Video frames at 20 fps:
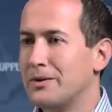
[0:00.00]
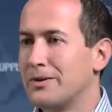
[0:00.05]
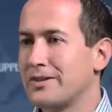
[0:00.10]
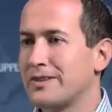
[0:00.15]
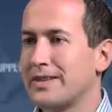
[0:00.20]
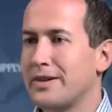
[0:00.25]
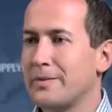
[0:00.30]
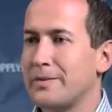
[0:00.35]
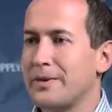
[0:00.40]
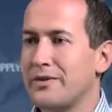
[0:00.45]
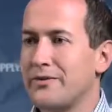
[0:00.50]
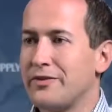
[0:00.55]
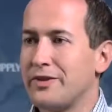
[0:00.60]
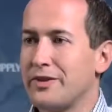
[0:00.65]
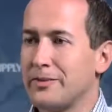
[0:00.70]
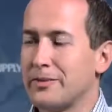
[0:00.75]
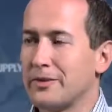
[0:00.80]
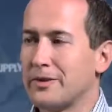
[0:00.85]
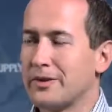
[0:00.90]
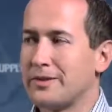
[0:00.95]
Well,
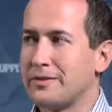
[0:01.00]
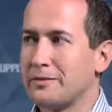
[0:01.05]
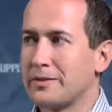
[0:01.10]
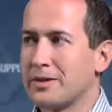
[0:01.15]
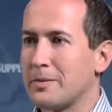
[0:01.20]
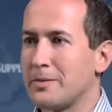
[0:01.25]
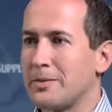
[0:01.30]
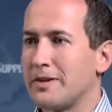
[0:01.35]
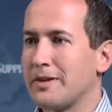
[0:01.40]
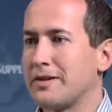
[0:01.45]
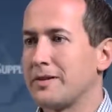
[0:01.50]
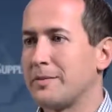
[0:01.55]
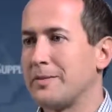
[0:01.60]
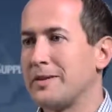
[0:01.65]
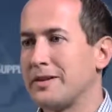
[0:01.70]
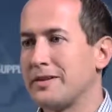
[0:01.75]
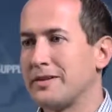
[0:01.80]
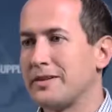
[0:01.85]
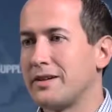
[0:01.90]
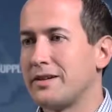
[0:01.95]
SnapAV, we're a company that's
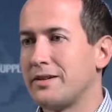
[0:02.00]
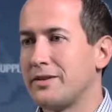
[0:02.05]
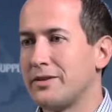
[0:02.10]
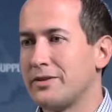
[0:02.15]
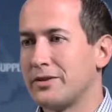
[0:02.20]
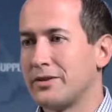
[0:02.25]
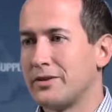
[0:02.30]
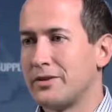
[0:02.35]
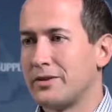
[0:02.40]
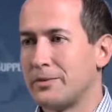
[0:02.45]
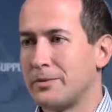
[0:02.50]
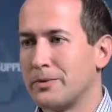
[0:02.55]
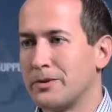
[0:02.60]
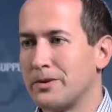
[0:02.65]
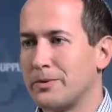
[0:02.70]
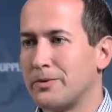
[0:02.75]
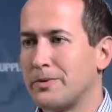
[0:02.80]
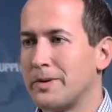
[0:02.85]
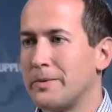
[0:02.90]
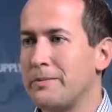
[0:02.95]
about 10 years old. We're
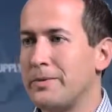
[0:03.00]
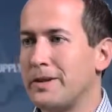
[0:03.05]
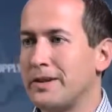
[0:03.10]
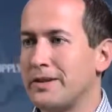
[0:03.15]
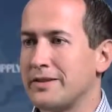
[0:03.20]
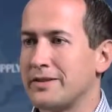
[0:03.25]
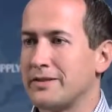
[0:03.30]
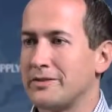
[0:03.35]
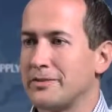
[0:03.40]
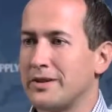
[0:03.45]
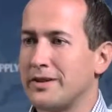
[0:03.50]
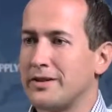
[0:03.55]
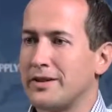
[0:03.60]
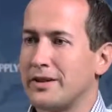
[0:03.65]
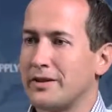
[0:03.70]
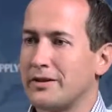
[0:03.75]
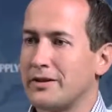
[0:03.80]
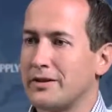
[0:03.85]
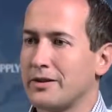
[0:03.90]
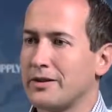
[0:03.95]
a web-based
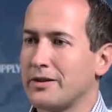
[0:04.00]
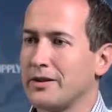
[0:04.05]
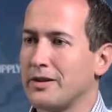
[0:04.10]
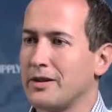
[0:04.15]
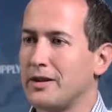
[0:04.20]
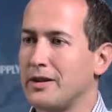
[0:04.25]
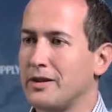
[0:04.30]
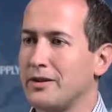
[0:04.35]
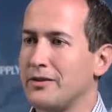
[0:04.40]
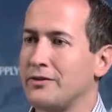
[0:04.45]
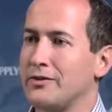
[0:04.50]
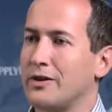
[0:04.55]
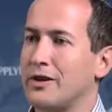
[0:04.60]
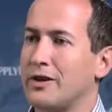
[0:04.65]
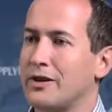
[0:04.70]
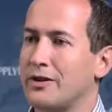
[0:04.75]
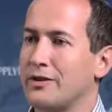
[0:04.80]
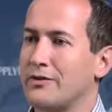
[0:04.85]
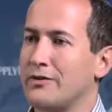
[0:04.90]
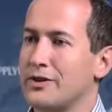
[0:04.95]
retailer of
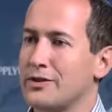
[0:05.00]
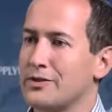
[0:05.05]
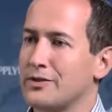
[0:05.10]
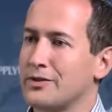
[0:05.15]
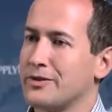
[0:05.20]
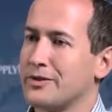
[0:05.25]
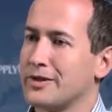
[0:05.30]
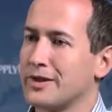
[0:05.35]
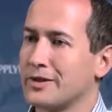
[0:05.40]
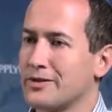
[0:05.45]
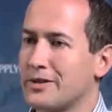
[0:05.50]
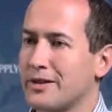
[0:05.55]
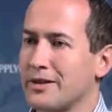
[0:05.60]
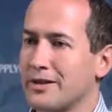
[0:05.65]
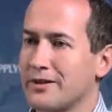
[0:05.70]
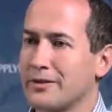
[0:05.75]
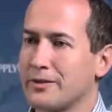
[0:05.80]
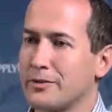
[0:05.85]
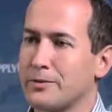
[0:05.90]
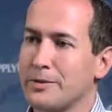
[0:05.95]
audiovisual
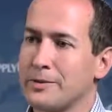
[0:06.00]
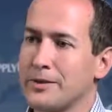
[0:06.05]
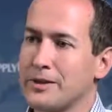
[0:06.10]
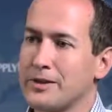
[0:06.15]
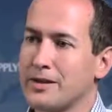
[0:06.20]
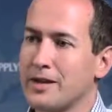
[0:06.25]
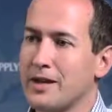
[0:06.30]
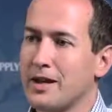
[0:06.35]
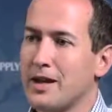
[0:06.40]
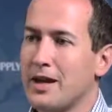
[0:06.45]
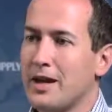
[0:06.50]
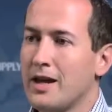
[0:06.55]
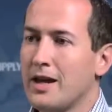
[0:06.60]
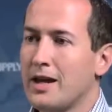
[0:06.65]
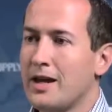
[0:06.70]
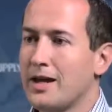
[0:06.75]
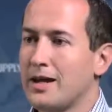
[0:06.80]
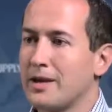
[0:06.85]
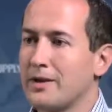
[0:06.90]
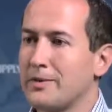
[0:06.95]
electronics equipment,
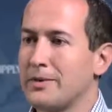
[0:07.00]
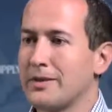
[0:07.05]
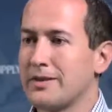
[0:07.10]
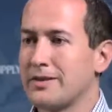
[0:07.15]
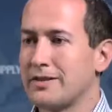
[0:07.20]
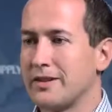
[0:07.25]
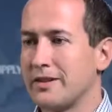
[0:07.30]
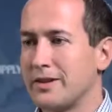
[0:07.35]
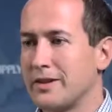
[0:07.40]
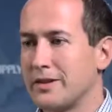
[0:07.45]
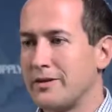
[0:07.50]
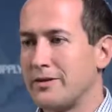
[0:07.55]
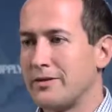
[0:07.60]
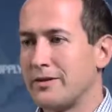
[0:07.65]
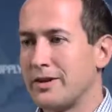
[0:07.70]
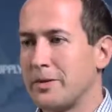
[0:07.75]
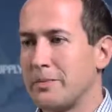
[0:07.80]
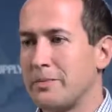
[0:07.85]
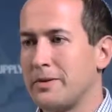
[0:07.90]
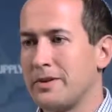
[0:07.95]
and we sell
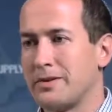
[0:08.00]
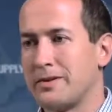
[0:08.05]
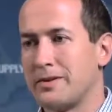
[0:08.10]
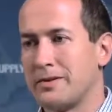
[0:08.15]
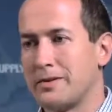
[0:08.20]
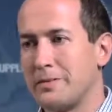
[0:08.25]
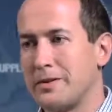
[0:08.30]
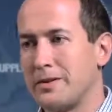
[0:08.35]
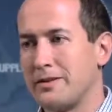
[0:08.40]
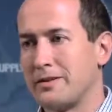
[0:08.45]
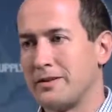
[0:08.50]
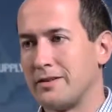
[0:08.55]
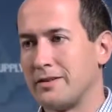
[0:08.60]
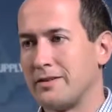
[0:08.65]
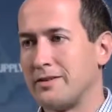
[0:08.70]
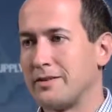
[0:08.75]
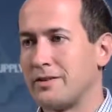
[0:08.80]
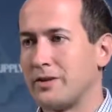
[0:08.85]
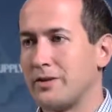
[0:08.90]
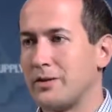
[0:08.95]
direct business to business.
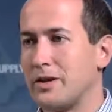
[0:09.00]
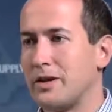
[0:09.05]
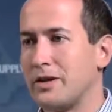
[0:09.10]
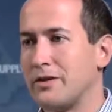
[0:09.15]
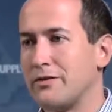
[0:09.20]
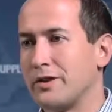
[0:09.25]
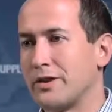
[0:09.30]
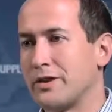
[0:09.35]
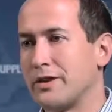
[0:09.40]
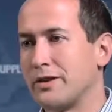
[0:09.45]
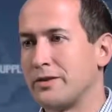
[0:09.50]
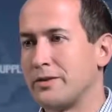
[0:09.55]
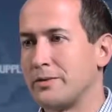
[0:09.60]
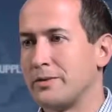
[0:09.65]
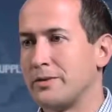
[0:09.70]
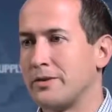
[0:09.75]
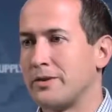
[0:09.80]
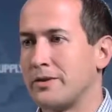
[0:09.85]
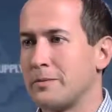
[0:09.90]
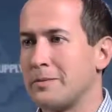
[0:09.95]
So all of our
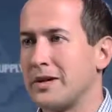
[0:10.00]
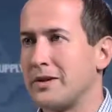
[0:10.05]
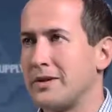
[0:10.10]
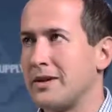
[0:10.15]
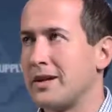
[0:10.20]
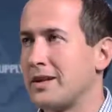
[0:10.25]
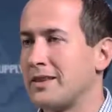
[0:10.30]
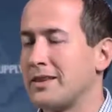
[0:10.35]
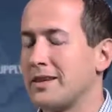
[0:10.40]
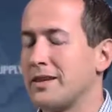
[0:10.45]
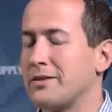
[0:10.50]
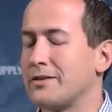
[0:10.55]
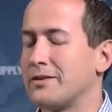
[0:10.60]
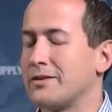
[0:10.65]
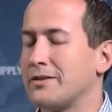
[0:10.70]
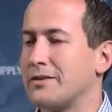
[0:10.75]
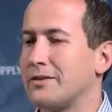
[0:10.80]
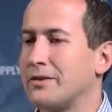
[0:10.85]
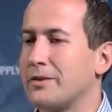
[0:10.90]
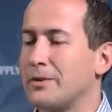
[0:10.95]
customers, about 9,000
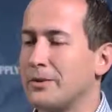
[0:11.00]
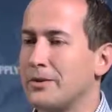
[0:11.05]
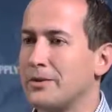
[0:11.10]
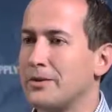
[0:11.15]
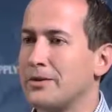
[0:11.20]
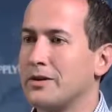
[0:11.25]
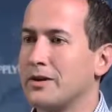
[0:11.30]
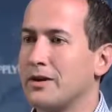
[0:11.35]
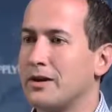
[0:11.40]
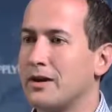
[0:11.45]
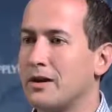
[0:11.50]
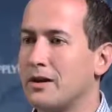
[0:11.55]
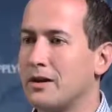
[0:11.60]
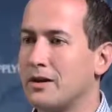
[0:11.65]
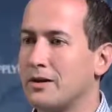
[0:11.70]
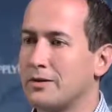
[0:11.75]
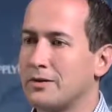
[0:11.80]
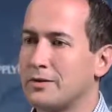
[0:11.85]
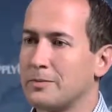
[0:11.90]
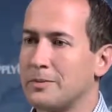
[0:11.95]
in total,
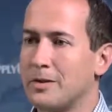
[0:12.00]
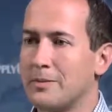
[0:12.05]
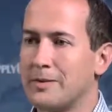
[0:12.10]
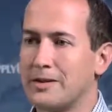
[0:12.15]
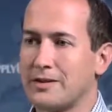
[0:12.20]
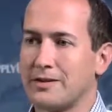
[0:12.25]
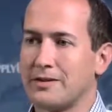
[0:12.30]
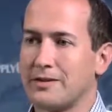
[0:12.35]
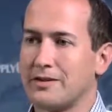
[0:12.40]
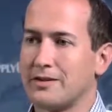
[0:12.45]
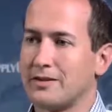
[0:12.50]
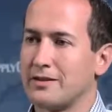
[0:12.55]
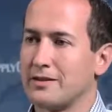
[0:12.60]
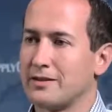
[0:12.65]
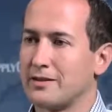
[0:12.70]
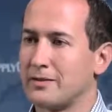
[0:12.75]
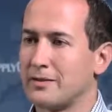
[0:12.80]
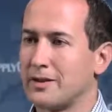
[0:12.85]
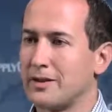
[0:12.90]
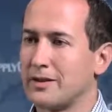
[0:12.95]
are small businesses
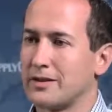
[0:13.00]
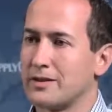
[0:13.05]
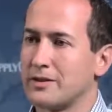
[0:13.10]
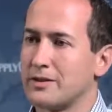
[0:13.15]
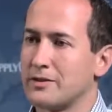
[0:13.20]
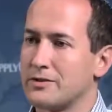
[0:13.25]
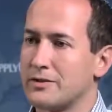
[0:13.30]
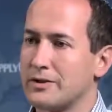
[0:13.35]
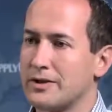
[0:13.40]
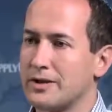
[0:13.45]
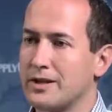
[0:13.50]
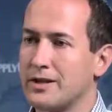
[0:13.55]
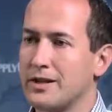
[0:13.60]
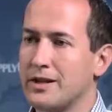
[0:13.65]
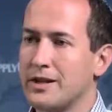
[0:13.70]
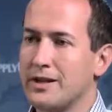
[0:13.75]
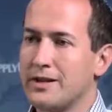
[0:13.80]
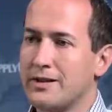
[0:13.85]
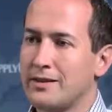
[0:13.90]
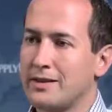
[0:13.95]
throughout the country
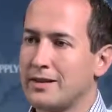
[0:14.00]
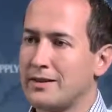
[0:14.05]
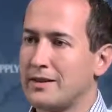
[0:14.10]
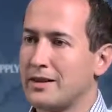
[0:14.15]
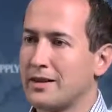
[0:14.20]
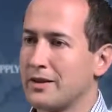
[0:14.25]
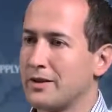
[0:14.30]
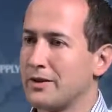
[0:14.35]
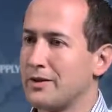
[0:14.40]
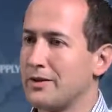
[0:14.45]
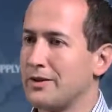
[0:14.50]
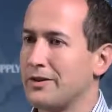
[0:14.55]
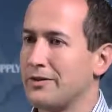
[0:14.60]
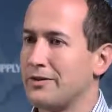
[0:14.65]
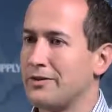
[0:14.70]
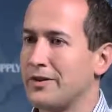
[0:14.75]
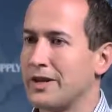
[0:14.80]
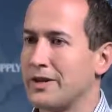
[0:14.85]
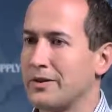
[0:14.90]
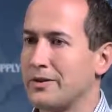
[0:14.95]
that then go to the
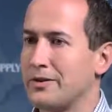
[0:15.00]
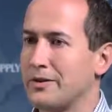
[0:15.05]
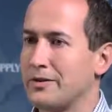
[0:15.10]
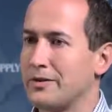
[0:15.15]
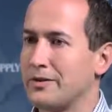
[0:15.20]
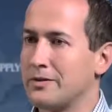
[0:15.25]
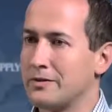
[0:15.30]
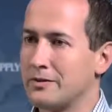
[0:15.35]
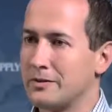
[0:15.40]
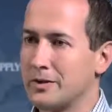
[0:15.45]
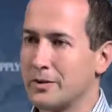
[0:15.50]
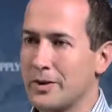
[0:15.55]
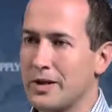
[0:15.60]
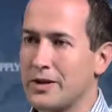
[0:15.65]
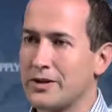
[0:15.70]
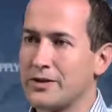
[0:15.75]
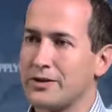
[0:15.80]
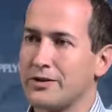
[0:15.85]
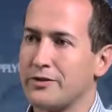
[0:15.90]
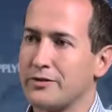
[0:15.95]
final
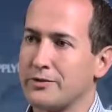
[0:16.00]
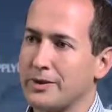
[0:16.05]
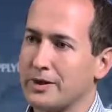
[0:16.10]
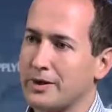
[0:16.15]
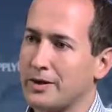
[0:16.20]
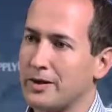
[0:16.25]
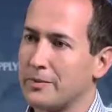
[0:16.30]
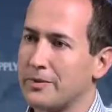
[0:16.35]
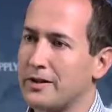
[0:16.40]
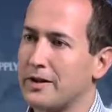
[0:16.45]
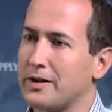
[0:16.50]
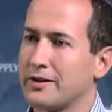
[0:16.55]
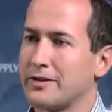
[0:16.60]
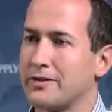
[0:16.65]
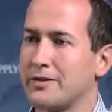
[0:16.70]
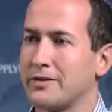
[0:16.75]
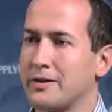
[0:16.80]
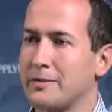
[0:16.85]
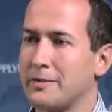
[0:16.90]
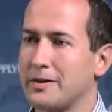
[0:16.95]
location of where our products
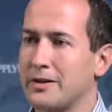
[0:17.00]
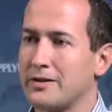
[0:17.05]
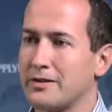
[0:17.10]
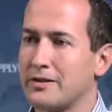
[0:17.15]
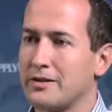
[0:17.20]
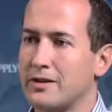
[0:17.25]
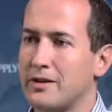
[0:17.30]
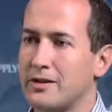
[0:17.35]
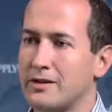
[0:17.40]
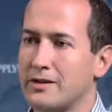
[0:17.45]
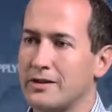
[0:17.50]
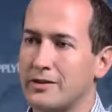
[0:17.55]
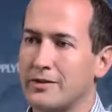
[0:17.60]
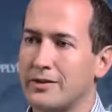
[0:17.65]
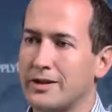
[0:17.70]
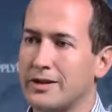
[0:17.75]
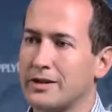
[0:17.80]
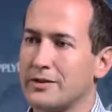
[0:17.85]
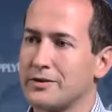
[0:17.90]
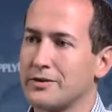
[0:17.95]
are going to be installed and do the
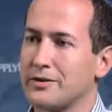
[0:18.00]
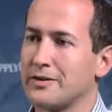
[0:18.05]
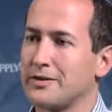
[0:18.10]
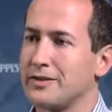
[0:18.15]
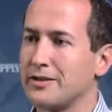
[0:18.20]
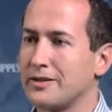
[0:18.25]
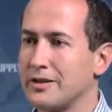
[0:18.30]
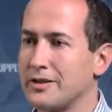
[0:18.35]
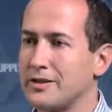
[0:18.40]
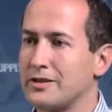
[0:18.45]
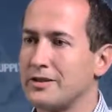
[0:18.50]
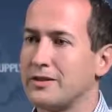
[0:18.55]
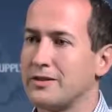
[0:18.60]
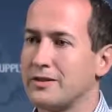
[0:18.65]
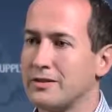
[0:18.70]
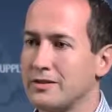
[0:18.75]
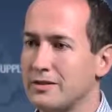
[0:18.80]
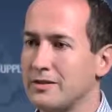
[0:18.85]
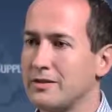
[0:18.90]
actual installations.